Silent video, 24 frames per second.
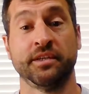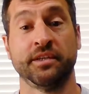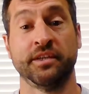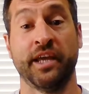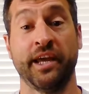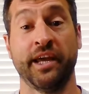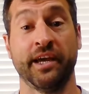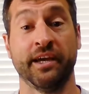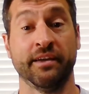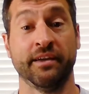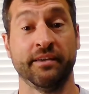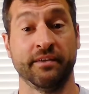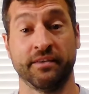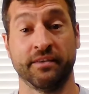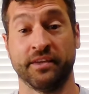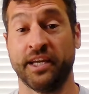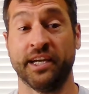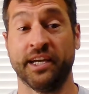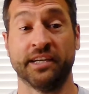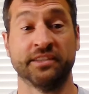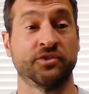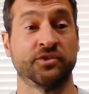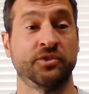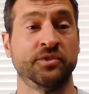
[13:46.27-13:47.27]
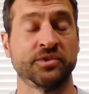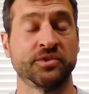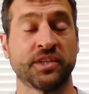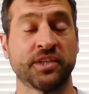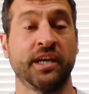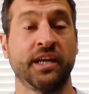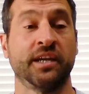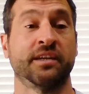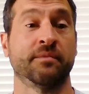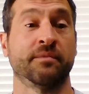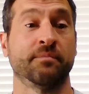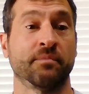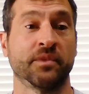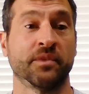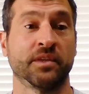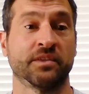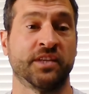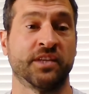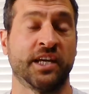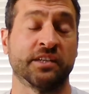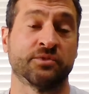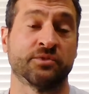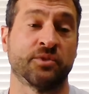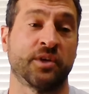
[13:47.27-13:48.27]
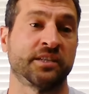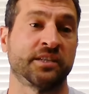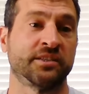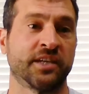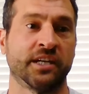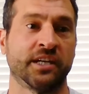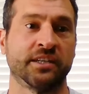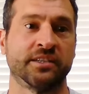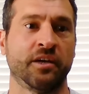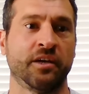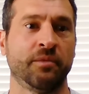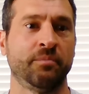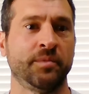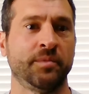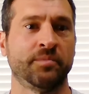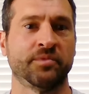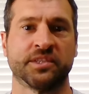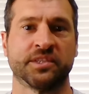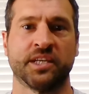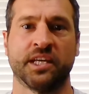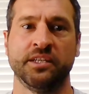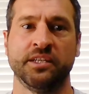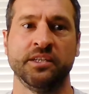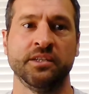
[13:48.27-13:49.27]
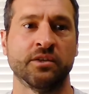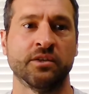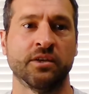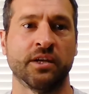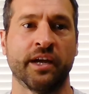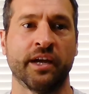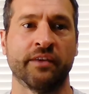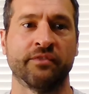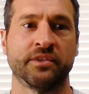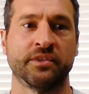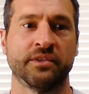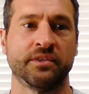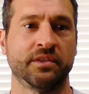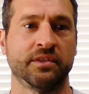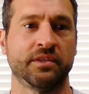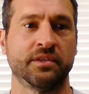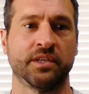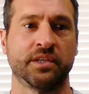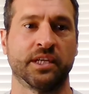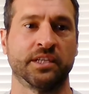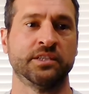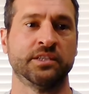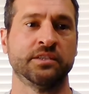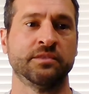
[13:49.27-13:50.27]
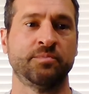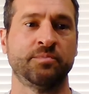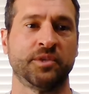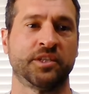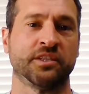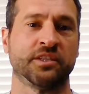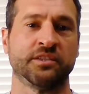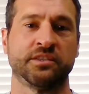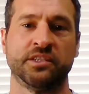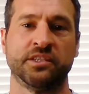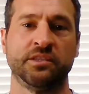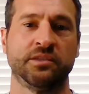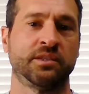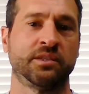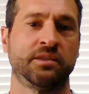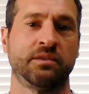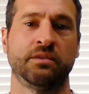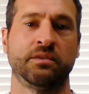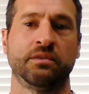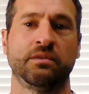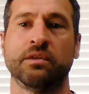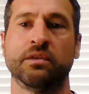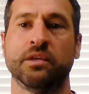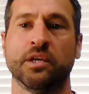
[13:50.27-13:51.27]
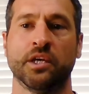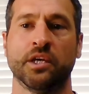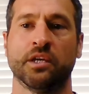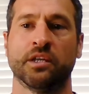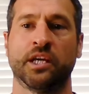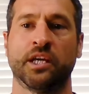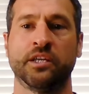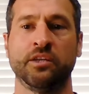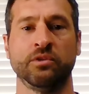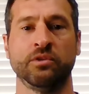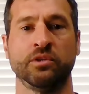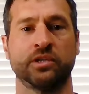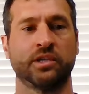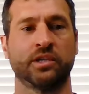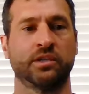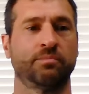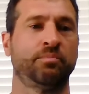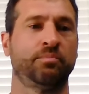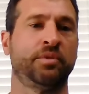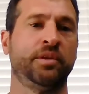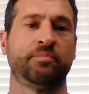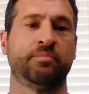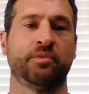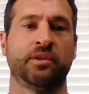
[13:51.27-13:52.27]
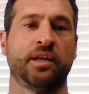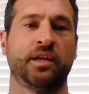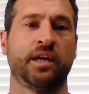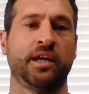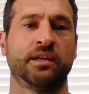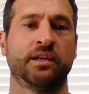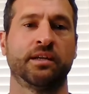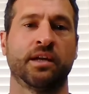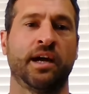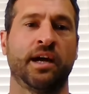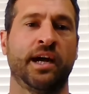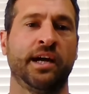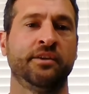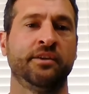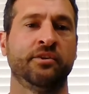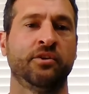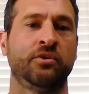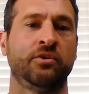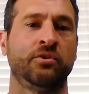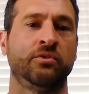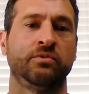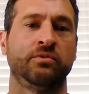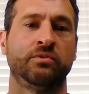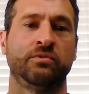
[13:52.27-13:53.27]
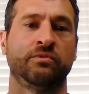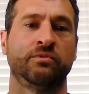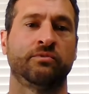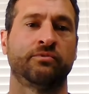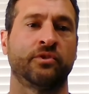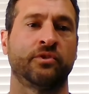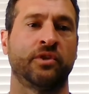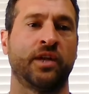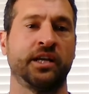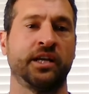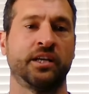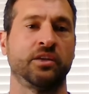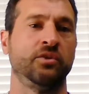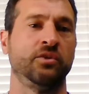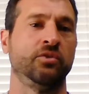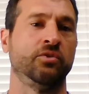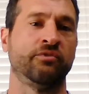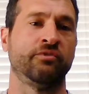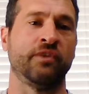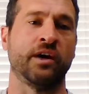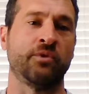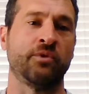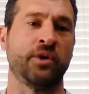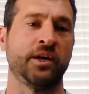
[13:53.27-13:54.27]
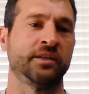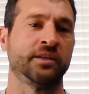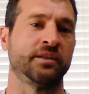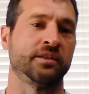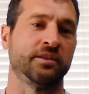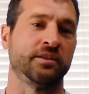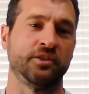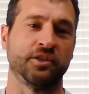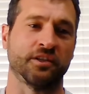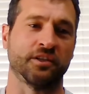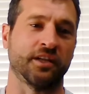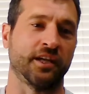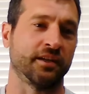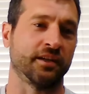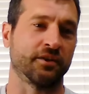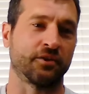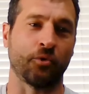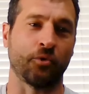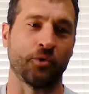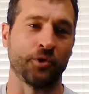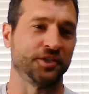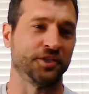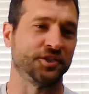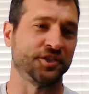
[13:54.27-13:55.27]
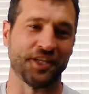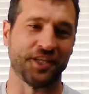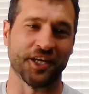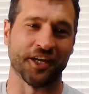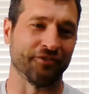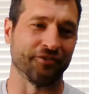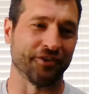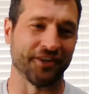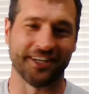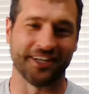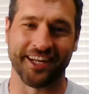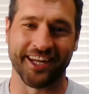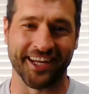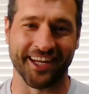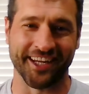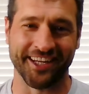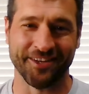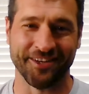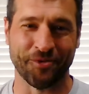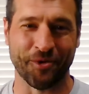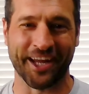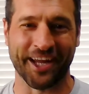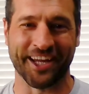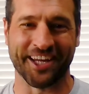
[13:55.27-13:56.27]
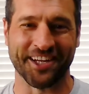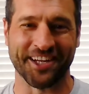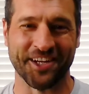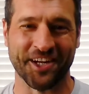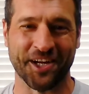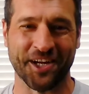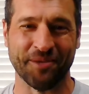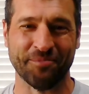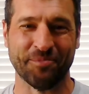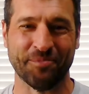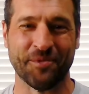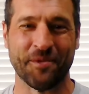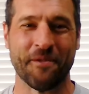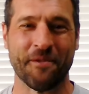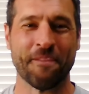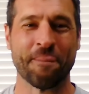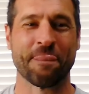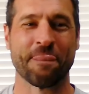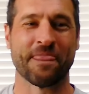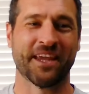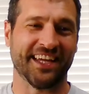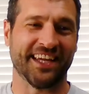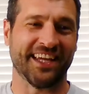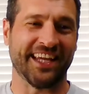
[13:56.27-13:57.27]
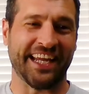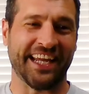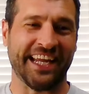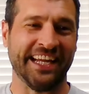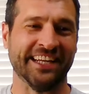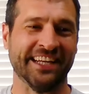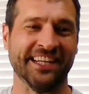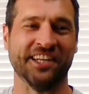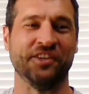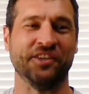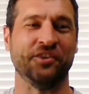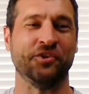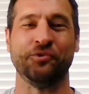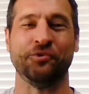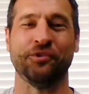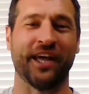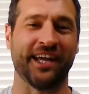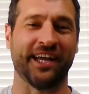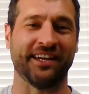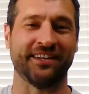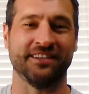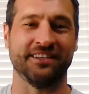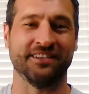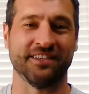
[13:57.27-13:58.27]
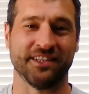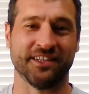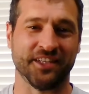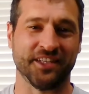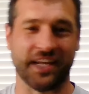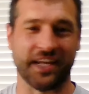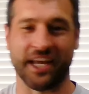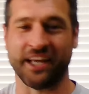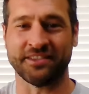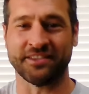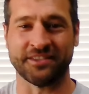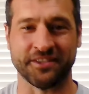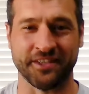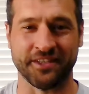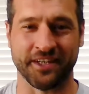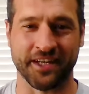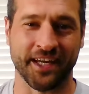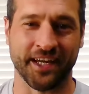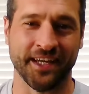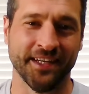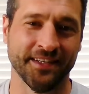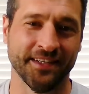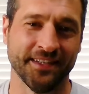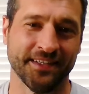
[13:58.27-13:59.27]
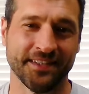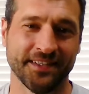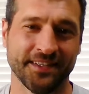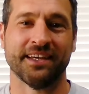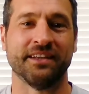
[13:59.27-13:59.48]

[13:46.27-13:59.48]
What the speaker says: Yeah. Yeah. So it was like, so that's why I try to tell people, it's like, you don't have to, like, just because these, like, you look at the people, like, I know for like you, if I wanted to look like Cory G every day, waking up, he didn't do that yesterday.